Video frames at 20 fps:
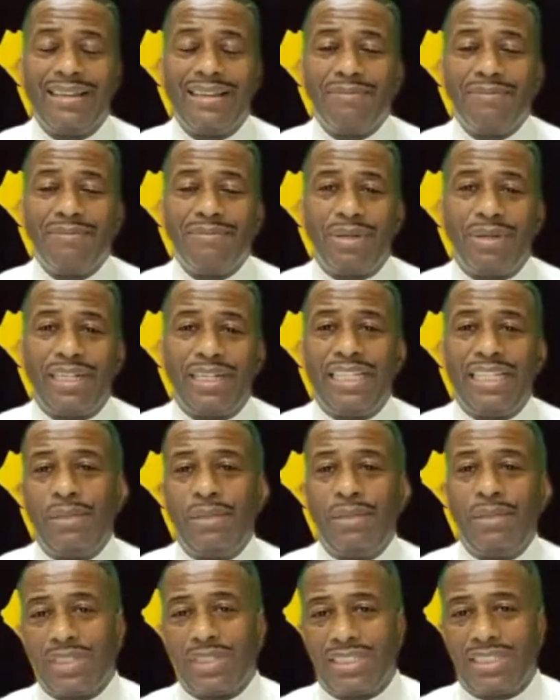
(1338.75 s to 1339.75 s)
but he was
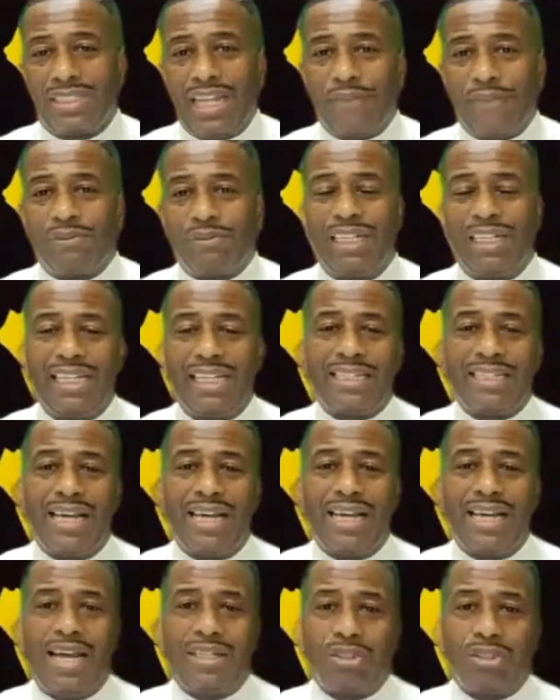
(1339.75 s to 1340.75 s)
definitely a
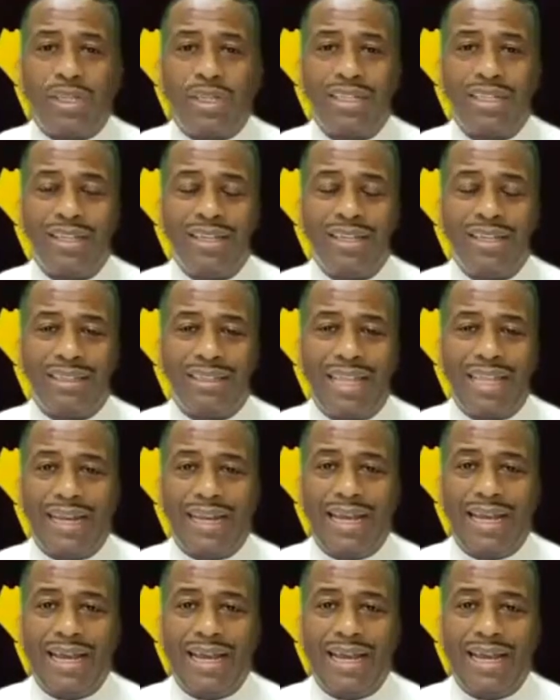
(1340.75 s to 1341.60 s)
conduit that